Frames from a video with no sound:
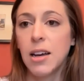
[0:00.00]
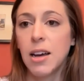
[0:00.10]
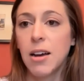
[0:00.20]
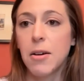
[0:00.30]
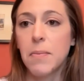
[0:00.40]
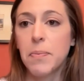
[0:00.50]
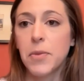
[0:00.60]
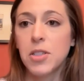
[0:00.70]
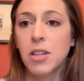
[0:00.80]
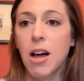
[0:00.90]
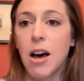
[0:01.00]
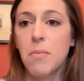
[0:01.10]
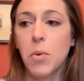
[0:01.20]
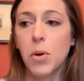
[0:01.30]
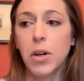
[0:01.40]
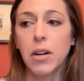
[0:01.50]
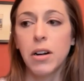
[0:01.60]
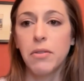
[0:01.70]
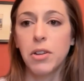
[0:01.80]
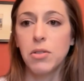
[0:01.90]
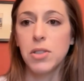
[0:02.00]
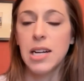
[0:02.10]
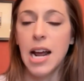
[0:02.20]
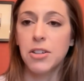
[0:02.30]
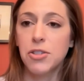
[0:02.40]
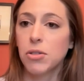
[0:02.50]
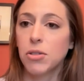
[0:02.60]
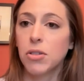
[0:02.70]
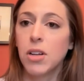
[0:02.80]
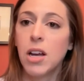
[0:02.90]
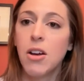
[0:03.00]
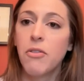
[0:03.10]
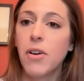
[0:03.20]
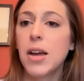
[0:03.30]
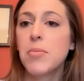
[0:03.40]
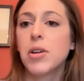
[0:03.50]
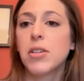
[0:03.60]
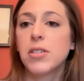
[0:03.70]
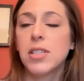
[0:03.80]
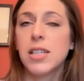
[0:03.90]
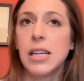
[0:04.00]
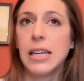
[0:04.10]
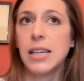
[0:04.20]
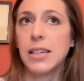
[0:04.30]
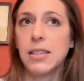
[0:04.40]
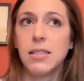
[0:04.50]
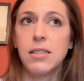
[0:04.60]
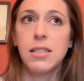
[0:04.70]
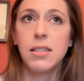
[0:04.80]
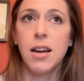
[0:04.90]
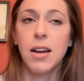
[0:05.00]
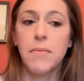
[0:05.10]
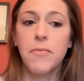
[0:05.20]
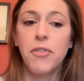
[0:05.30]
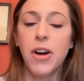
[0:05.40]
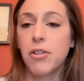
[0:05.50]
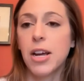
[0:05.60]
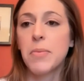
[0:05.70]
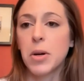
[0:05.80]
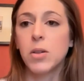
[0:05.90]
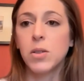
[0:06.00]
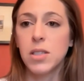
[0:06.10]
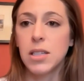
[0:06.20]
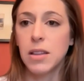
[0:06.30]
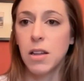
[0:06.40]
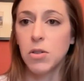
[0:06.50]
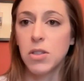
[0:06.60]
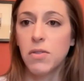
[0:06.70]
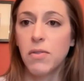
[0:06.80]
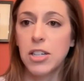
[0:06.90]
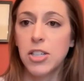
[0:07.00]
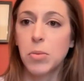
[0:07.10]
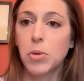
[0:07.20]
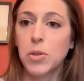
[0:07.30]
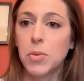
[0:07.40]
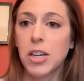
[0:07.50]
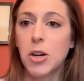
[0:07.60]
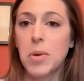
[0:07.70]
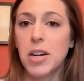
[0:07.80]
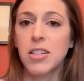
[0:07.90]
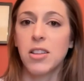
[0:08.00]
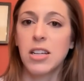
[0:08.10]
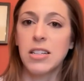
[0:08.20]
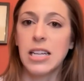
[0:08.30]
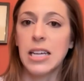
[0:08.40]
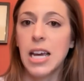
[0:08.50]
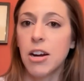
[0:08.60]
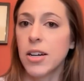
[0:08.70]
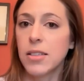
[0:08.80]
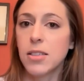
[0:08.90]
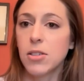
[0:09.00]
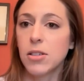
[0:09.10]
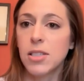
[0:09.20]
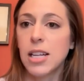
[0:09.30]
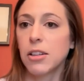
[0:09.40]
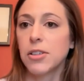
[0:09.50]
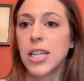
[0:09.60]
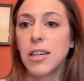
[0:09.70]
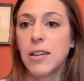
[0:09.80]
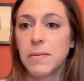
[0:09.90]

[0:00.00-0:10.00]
There's a lot more of those natural fibers and phytochemicals in those vegetables when compared to things like carrots or celery.